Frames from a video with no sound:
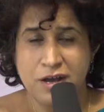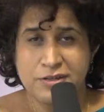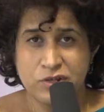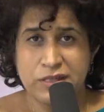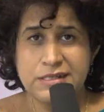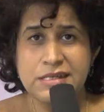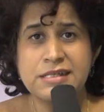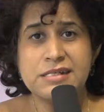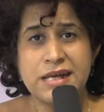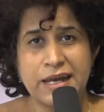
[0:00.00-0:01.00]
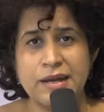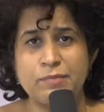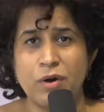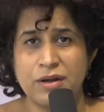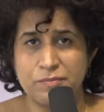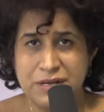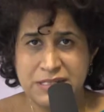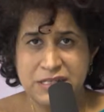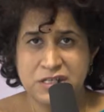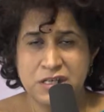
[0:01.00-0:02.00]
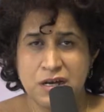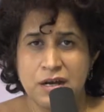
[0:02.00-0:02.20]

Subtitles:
So this is the second important message.